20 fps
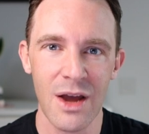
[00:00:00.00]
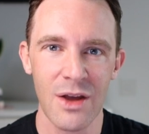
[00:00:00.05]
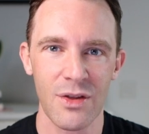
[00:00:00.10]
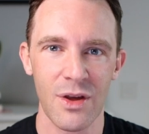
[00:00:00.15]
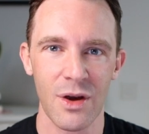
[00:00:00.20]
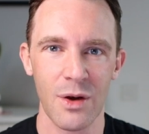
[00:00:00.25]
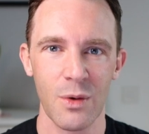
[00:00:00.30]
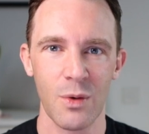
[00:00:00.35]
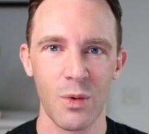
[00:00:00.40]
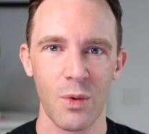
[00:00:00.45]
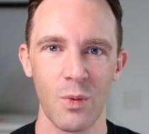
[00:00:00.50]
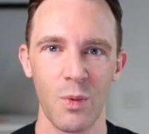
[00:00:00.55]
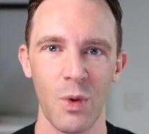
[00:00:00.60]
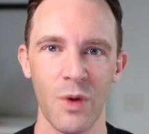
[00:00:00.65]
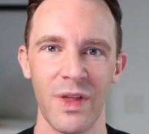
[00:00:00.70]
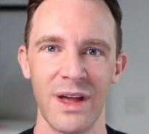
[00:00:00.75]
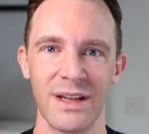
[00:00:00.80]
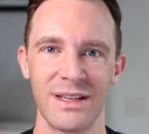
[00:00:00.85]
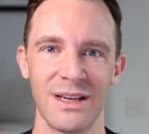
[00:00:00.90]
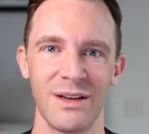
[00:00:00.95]
So
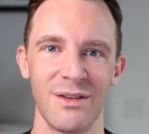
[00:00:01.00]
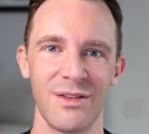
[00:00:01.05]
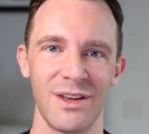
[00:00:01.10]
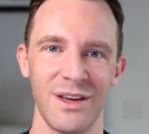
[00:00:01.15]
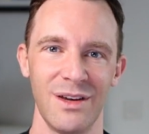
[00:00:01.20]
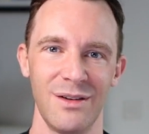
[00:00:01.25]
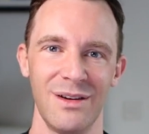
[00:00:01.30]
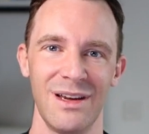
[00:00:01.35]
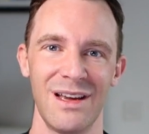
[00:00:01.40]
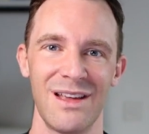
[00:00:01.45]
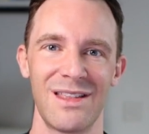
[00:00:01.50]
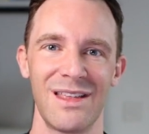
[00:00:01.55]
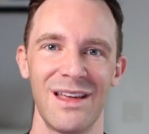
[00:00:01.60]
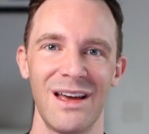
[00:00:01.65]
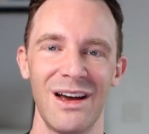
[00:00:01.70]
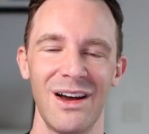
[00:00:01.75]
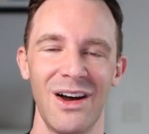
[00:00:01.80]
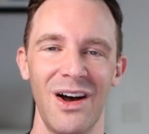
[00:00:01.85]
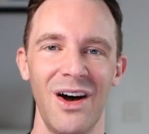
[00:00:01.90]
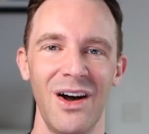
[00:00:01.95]
what that tells you is
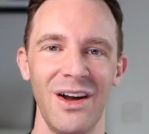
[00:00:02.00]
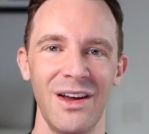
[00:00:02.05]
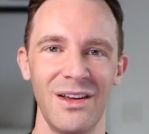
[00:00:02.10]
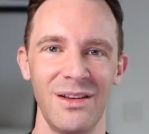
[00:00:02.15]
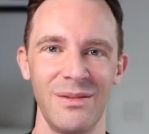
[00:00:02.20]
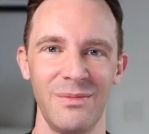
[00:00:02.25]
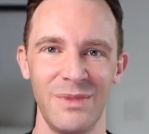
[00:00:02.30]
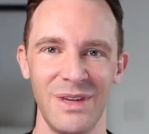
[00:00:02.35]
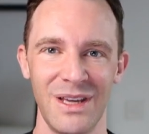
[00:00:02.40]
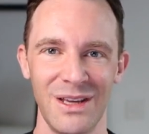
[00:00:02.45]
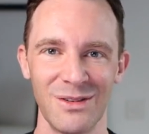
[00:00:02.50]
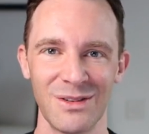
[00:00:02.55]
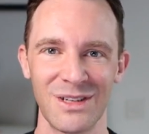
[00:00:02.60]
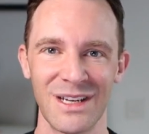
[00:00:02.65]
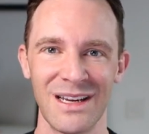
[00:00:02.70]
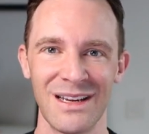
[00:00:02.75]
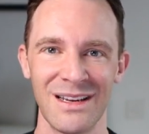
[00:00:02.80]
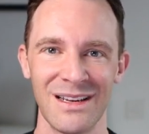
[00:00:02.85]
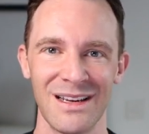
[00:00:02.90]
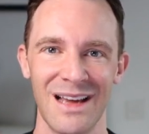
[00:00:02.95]
that high
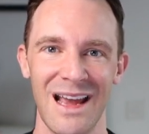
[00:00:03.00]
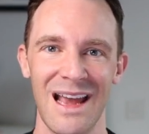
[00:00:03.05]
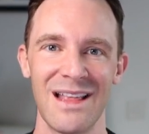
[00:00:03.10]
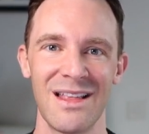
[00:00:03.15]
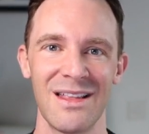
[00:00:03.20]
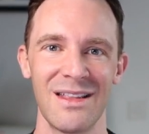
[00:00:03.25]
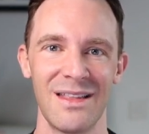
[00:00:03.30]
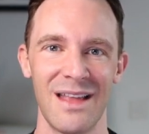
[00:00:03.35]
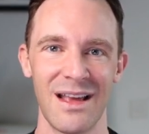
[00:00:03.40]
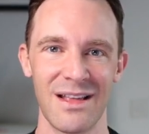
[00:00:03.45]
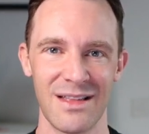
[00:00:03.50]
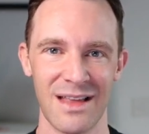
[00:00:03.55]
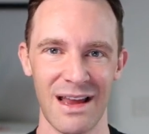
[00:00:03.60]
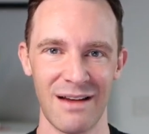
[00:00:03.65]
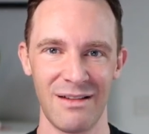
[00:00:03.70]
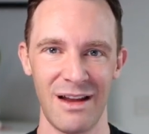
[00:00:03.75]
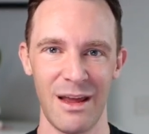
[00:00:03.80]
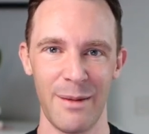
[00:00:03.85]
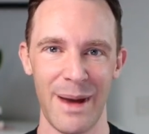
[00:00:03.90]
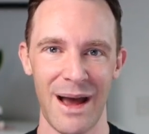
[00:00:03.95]
yielding isn't
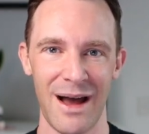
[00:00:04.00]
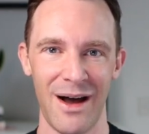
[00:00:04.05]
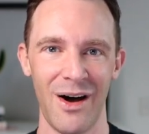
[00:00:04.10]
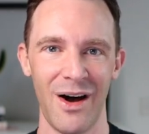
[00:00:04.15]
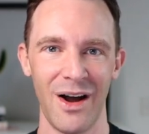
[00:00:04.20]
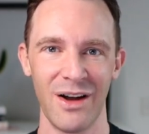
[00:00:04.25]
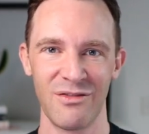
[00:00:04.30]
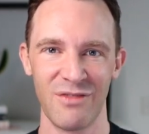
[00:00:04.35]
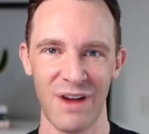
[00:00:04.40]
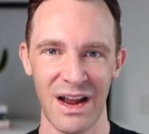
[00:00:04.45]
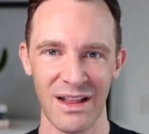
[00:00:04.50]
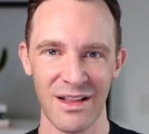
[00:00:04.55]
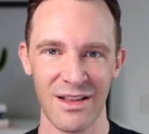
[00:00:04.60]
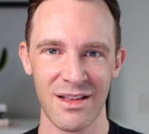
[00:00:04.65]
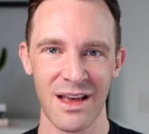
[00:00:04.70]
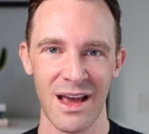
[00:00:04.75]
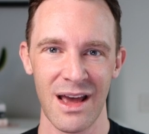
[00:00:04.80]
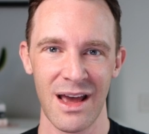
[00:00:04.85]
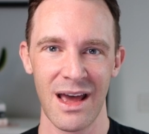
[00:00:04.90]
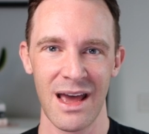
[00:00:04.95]
necessarily about high
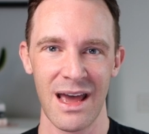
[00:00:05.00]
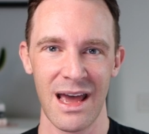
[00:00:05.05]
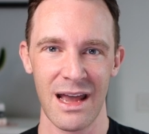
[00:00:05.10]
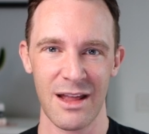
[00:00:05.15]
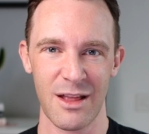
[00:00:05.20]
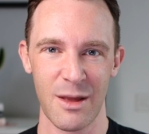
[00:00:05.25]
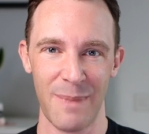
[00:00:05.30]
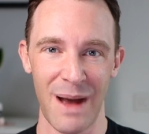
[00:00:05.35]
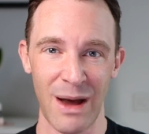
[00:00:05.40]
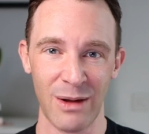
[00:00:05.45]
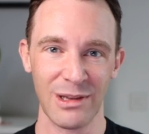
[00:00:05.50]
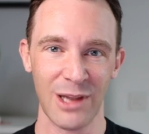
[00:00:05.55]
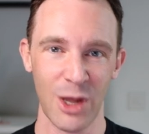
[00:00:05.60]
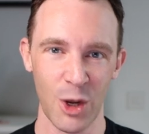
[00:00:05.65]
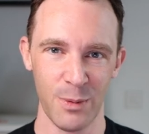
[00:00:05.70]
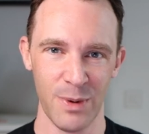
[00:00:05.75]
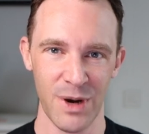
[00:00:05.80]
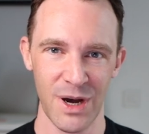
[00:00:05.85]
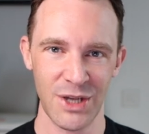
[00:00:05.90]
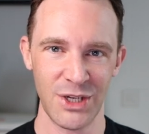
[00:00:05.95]
rents, it's about
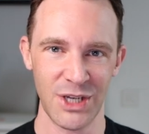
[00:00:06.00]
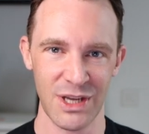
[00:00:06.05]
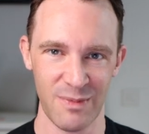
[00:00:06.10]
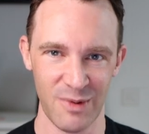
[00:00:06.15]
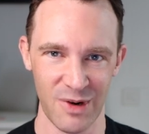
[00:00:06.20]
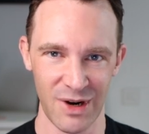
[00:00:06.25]
low purchase